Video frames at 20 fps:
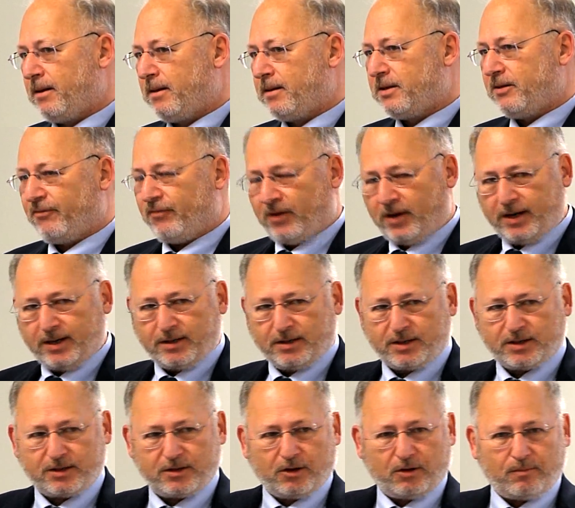Defined
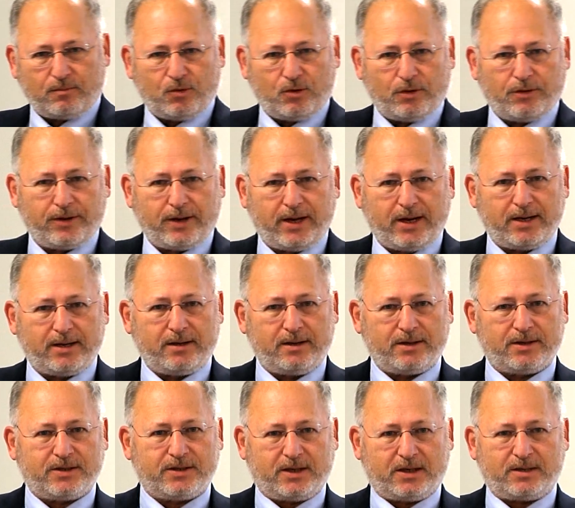as not more than
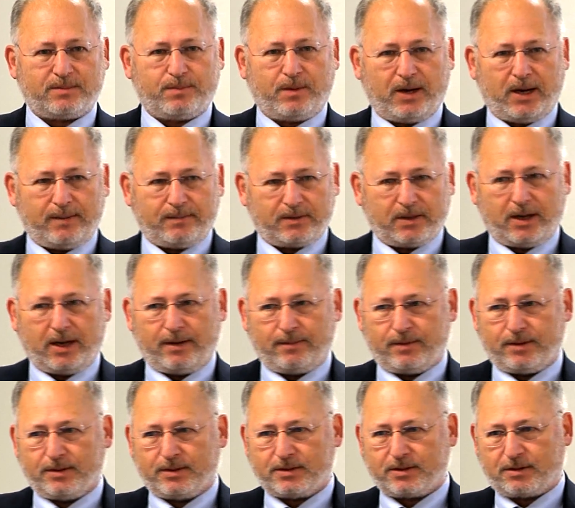six pipe
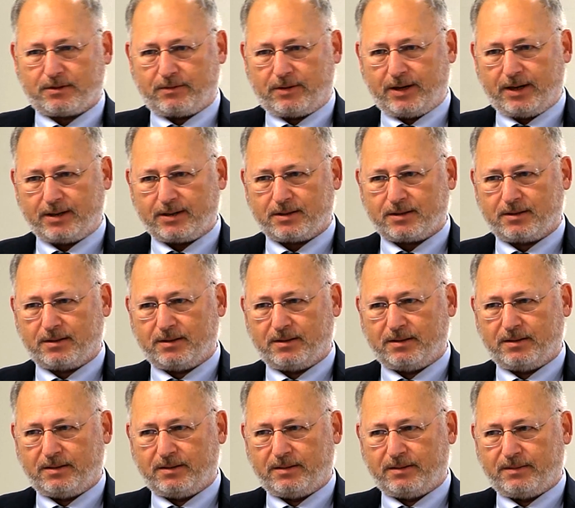diameters, correct?
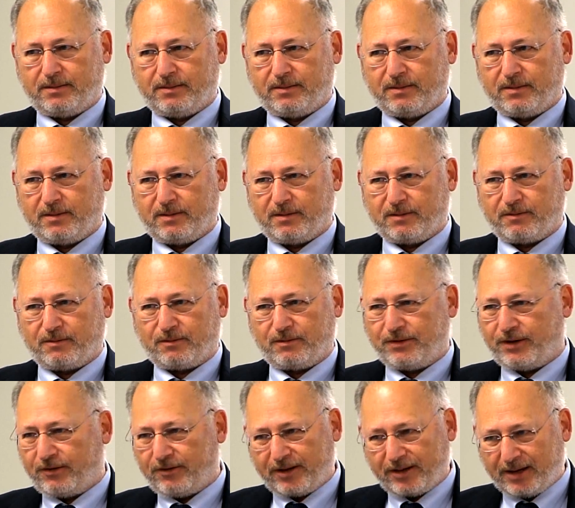You're all
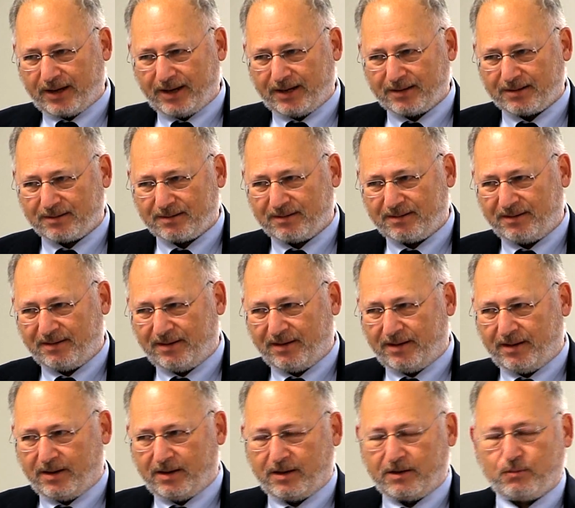knowing that?
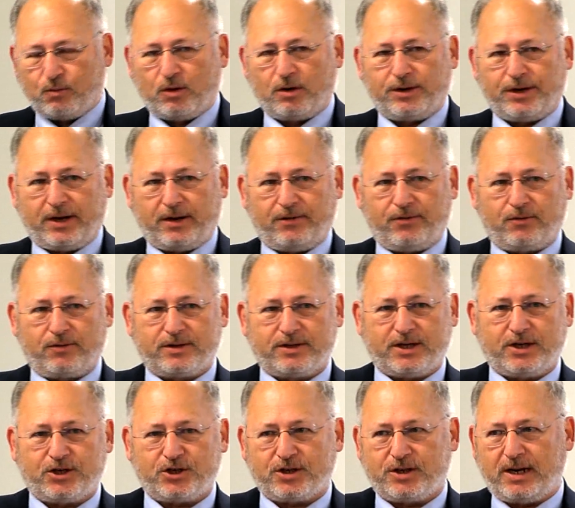World Health
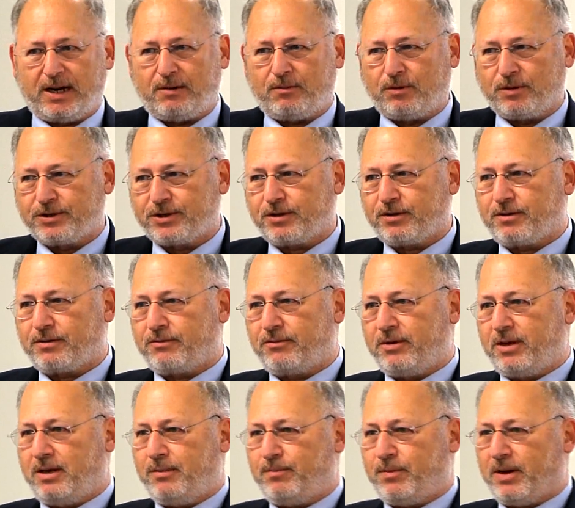Organization now wants
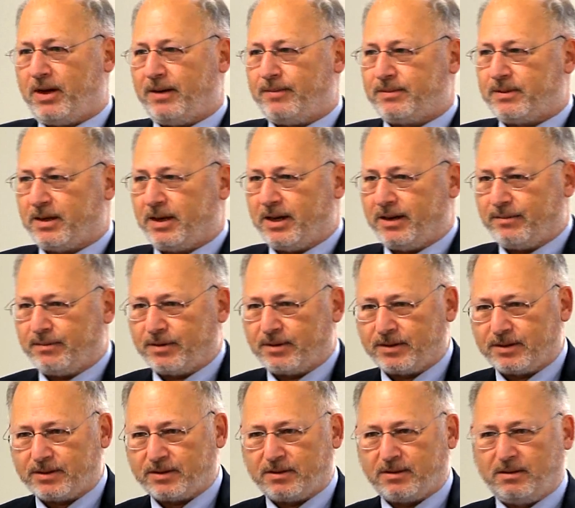three pipe
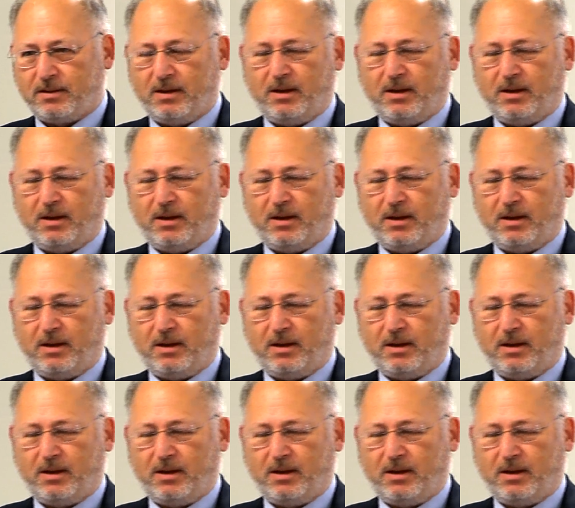diameters.